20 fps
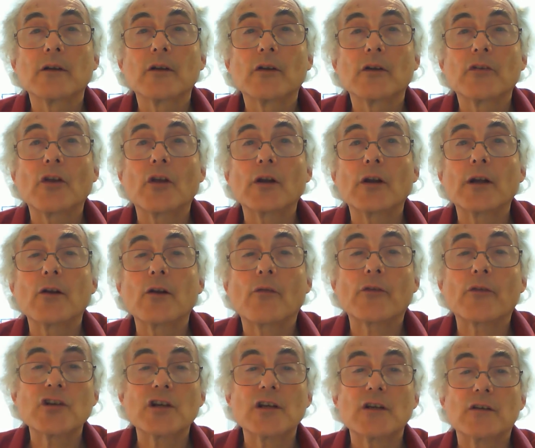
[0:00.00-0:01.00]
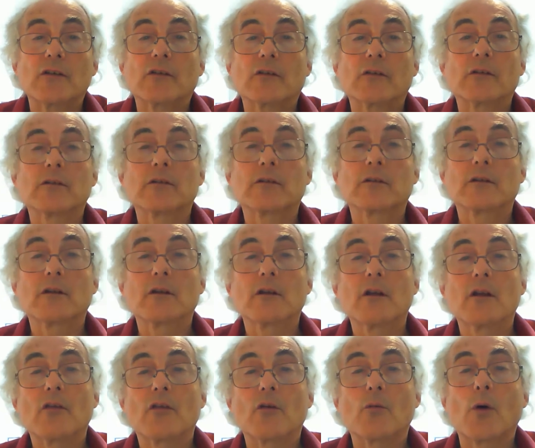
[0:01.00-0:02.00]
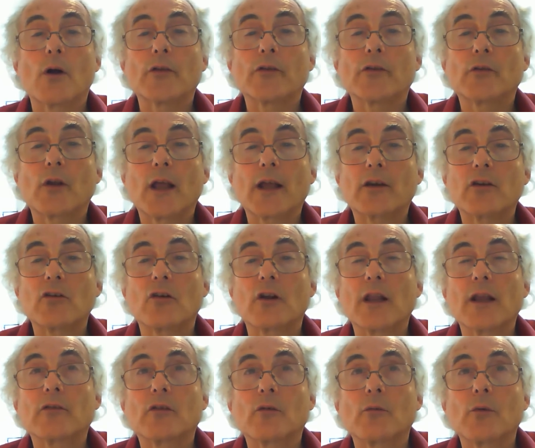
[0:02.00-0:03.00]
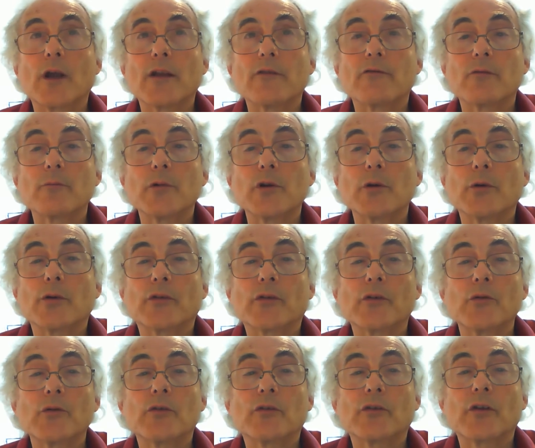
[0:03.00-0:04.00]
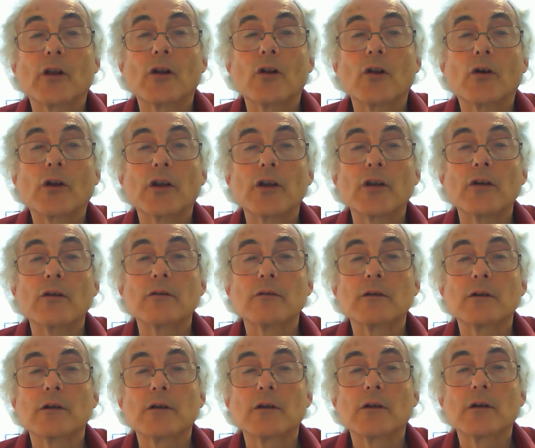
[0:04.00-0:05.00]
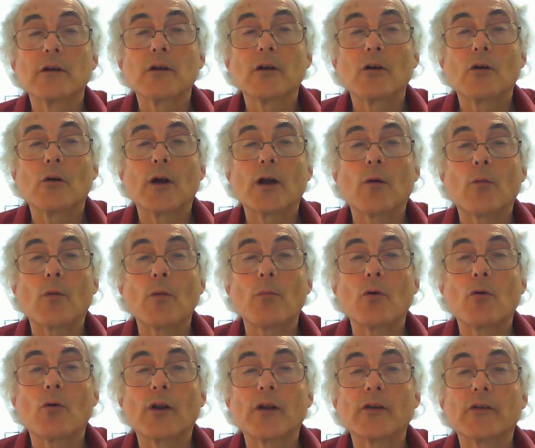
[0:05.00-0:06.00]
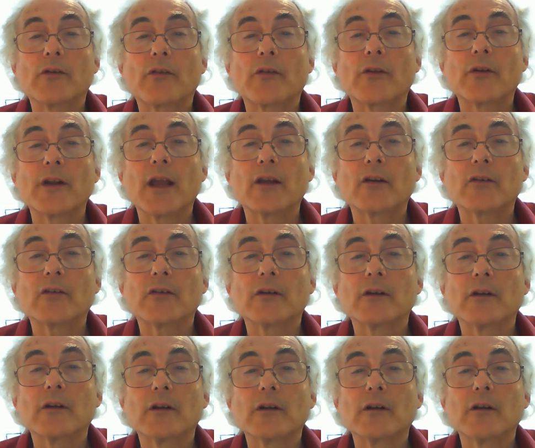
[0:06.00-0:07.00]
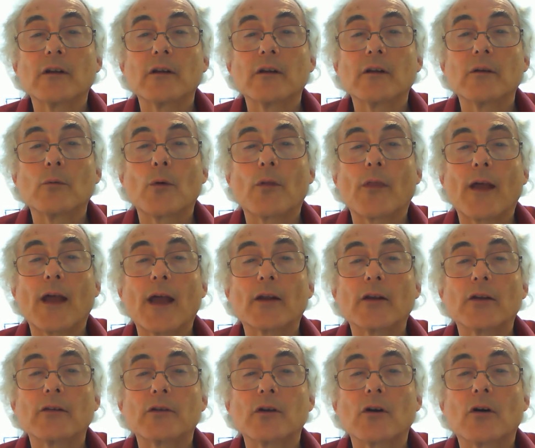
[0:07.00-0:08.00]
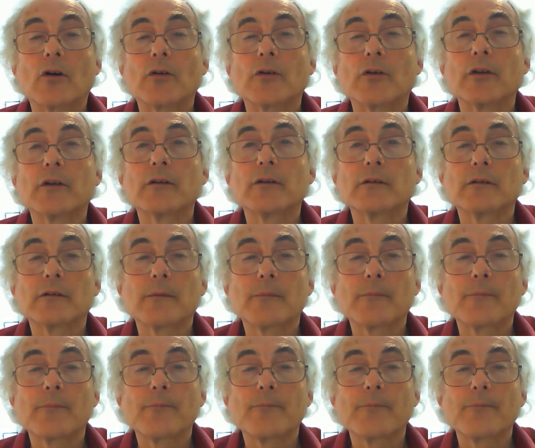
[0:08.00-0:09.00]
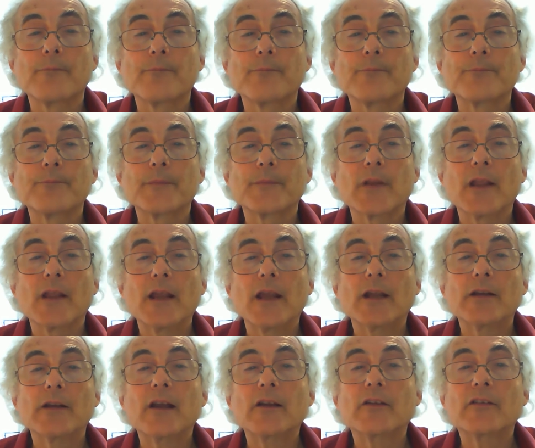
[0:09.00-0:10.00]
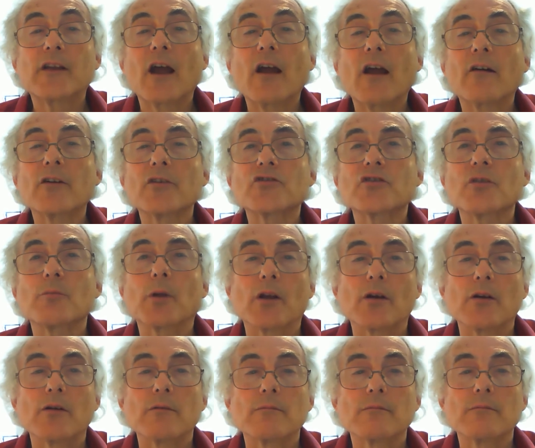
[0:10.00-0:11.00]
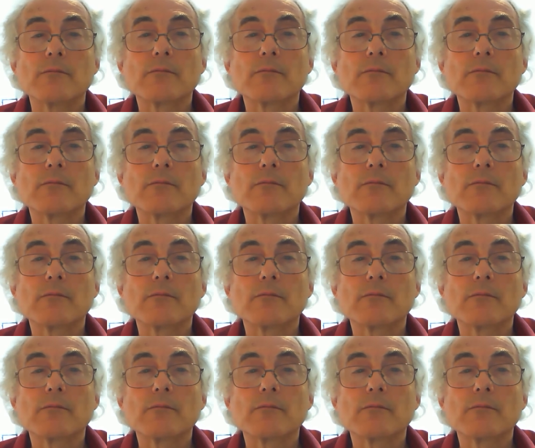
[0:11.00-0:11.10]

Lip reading: Certainly not the cheats, the ones who'll hack your legs away from you as soon as look at you, or help the ball into the net with the hand of God. It takes courage to blow.